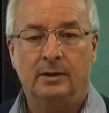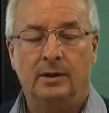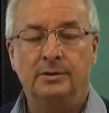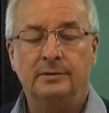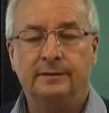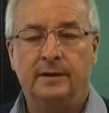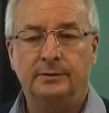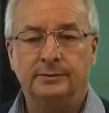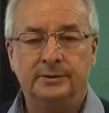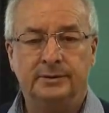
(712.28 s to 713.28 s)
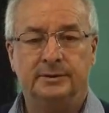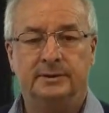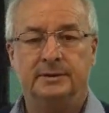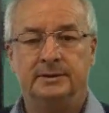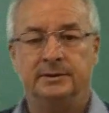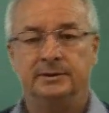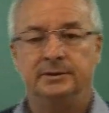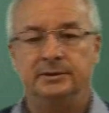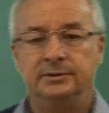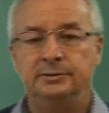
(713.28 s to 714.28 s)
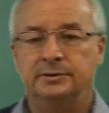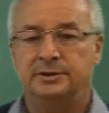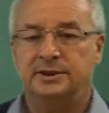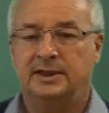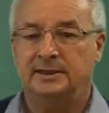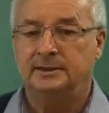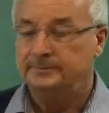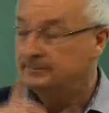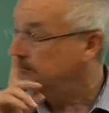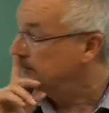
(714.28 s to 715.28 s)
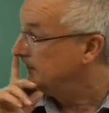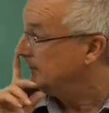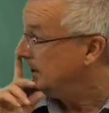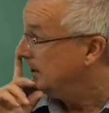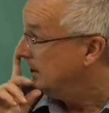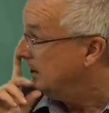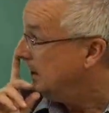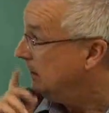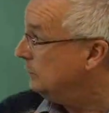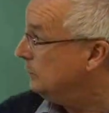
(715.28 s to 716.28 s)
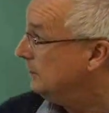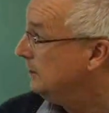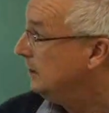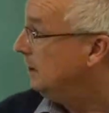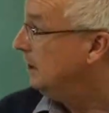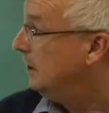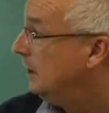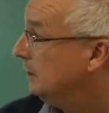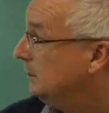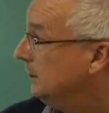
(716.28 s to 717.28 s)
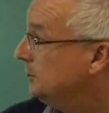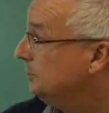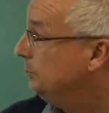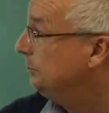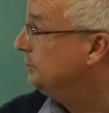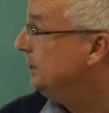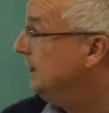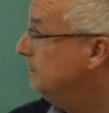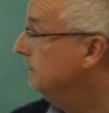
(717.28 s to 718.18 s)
On the phone, you could say, hello, I'd like to book a table